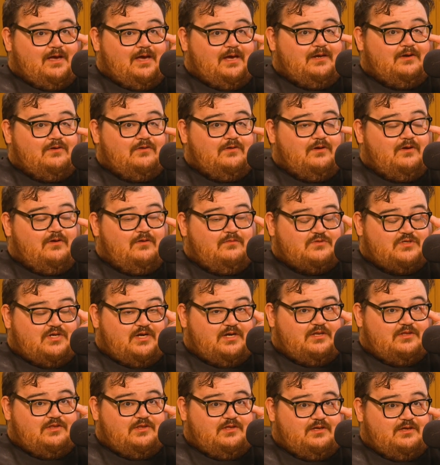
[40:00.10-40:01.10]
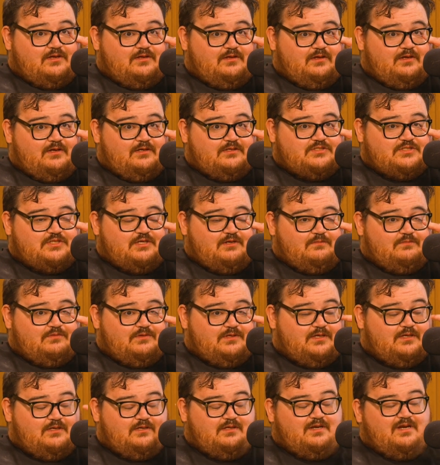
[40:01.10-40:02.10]
I don't know. I'm trying to think like
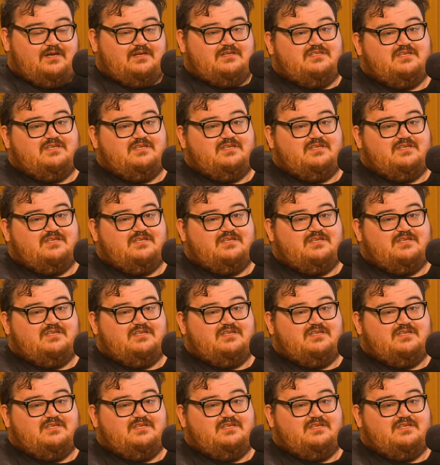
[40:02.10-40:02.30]
something that I